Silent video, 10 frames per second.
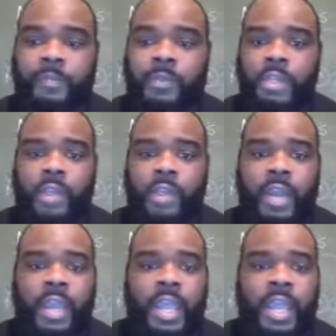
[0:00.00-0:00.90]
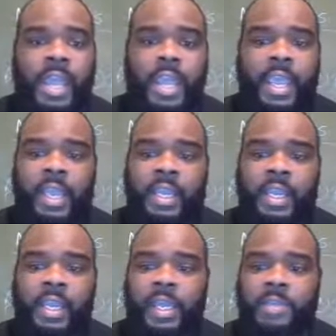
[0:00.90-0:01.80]
All right. And
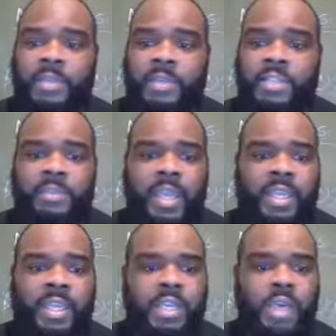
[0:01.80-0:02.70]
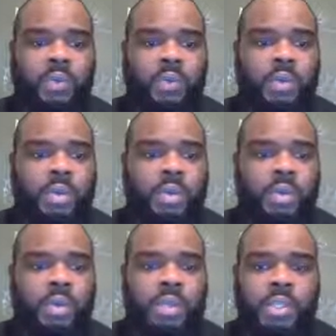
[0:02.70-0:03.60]
let me just make it known
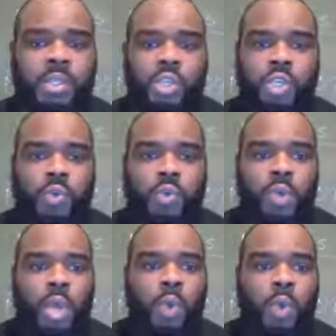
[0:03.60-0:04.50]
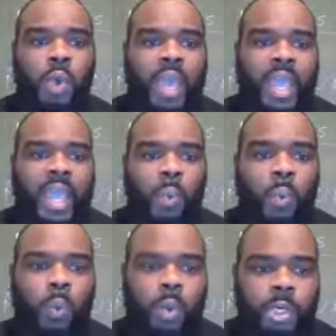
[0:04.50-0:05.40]
to you what a
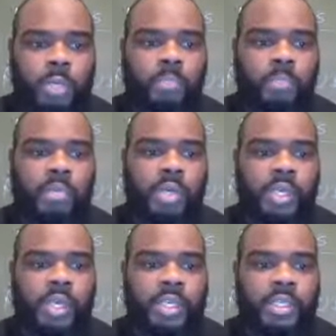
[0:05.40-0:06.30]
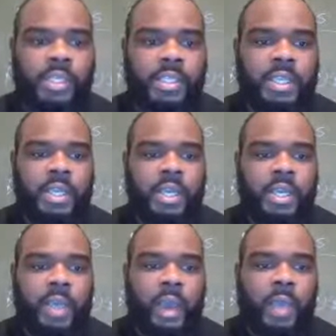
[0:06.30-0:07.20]
workbook is.
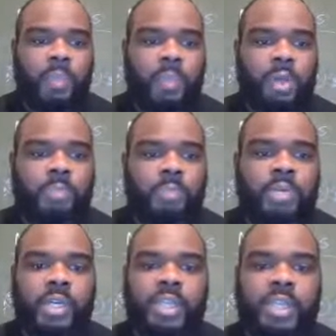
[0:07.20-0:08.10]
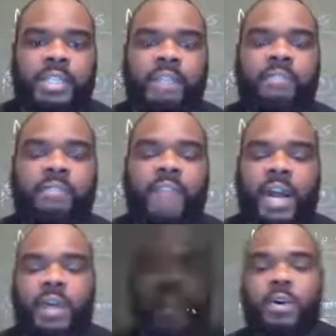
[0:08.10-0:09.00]
Now, a workbook is a
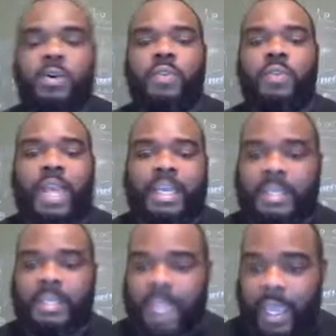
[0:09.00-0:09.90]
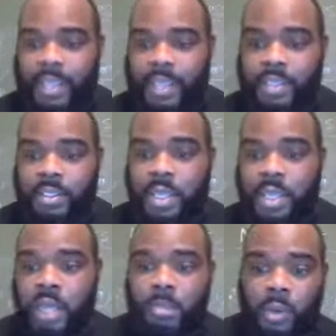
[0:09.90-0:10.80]
file that contains
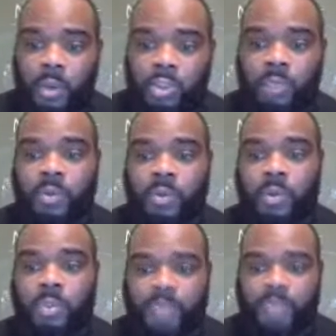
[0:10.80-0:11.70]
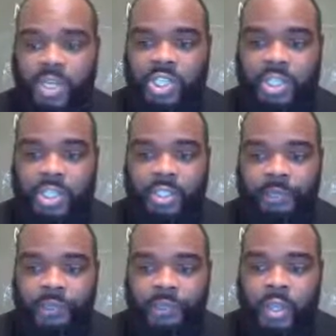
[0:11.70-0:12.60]
multiple
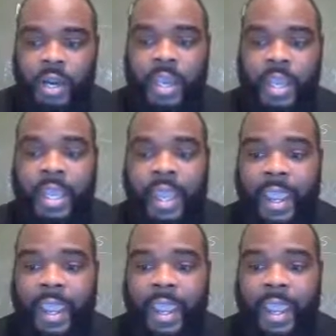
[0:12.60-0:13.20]
spreadsheets. All right.